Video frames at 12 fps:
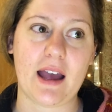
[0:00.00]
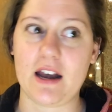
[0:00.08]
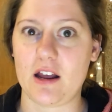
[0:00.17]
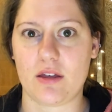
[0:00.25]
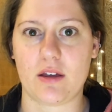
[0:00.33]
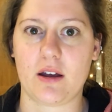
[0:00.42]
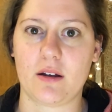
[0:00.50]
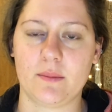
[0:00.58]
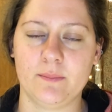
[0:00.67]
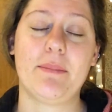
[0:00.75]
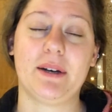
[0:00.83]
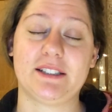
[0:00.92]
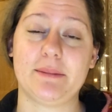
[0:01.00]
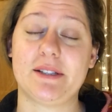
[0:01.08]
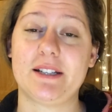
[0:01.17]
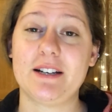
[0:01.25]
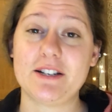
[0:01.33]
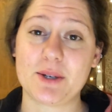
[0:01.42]
anything. But I'm
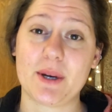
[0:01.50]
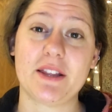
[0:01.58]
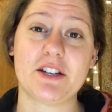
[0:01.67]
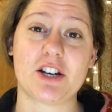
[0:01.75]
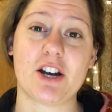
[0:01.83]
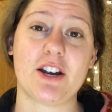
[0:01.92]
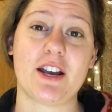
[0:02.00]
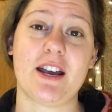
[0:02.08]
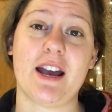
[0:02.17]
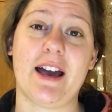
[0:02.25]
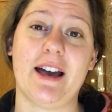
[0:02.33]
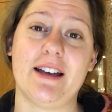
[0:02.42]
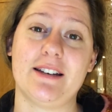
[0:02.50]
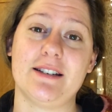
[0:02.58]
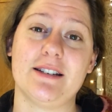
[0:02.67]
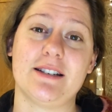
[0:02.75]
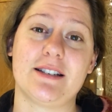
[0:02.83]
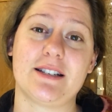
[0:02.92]
still enjoying the journey
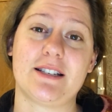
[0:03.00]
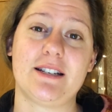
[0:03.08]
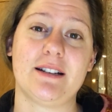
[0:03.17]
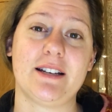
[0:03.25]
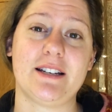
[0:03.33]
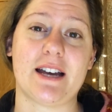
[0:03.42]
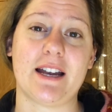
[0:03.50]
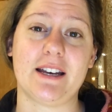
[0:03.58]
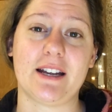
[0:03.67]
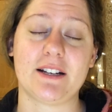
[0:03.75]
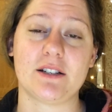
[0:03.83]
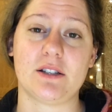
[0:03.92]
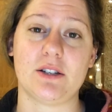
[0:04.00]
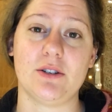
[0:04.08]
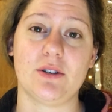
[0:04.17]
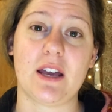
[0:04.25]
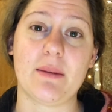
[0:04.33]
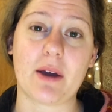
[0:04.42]
and still intending
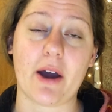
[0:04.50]
to keep